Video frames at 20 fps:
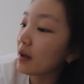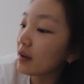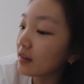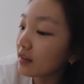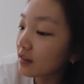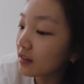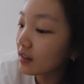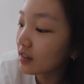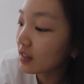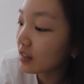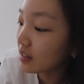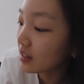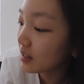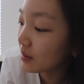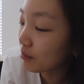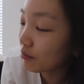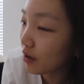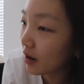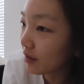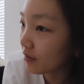and
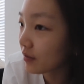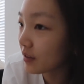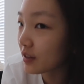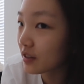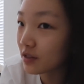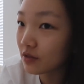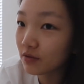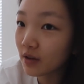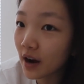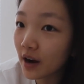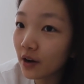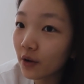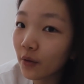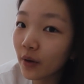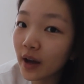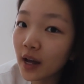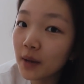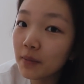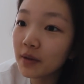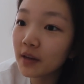eating breakfast right
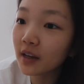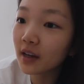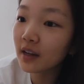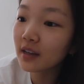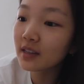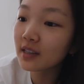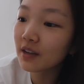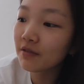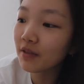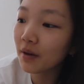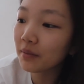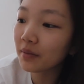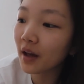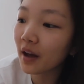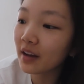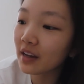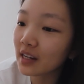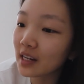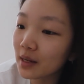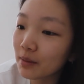away, because if I'm
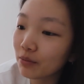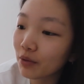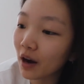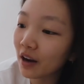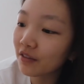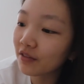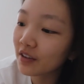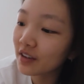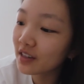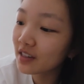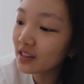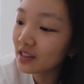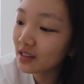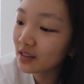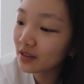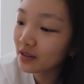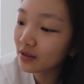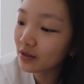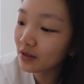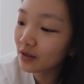not eating
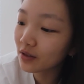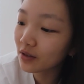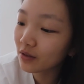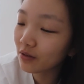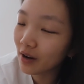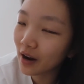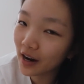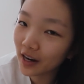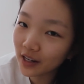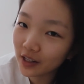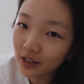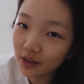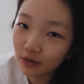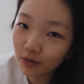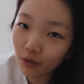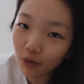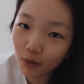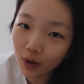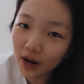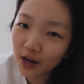breakfast, why
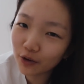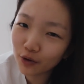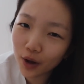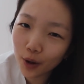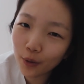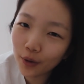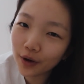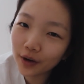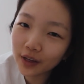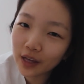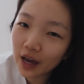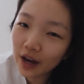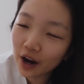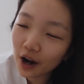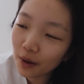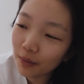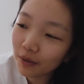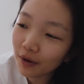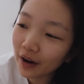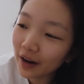do I want to get
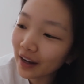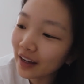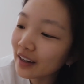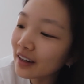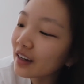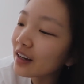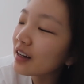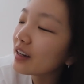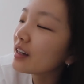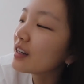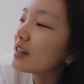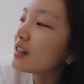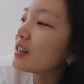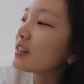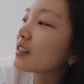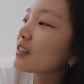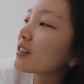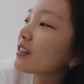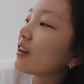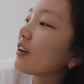up, right?
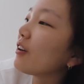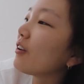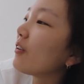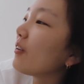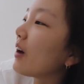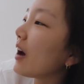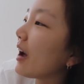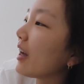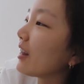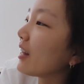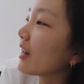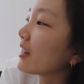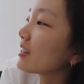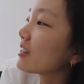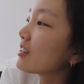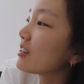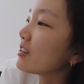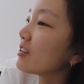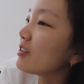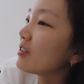So I like
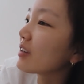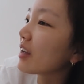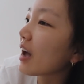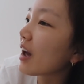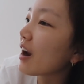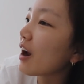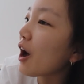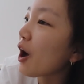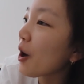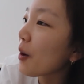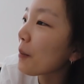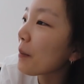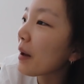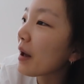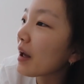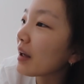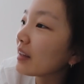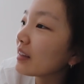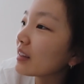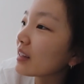to get up
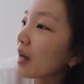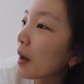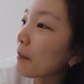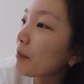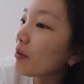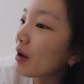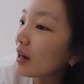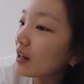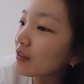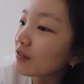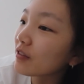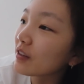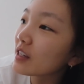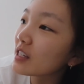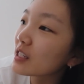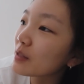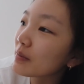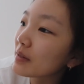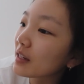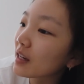and get
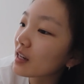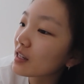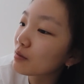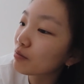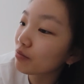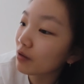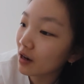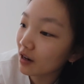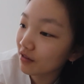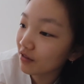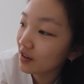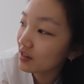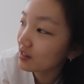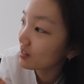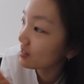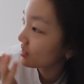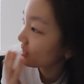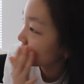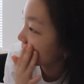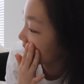breakfast because breakfast
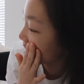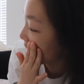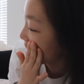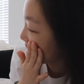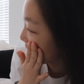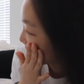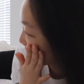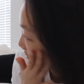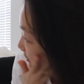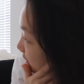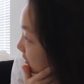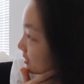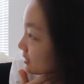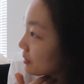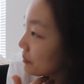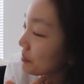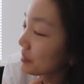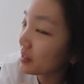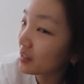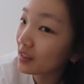is exciting. That's
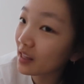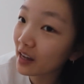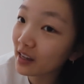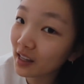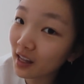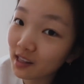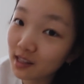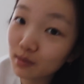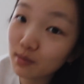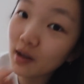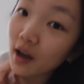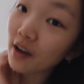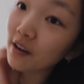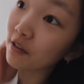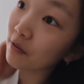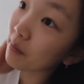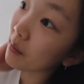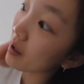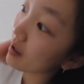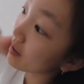something that gets me out
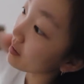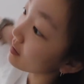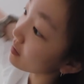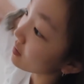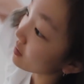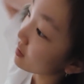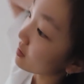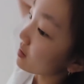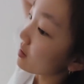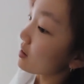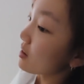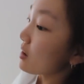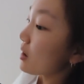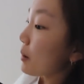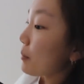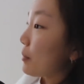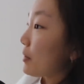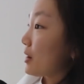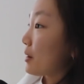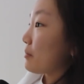of bed.
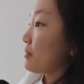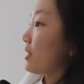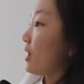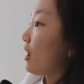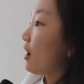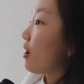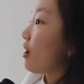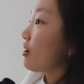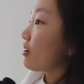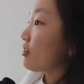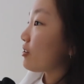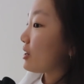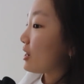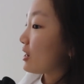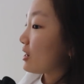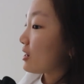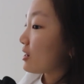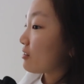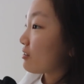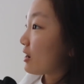But I'm not
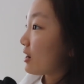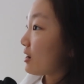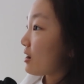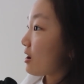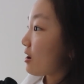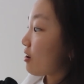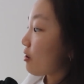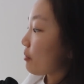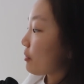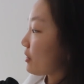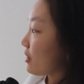hungry right now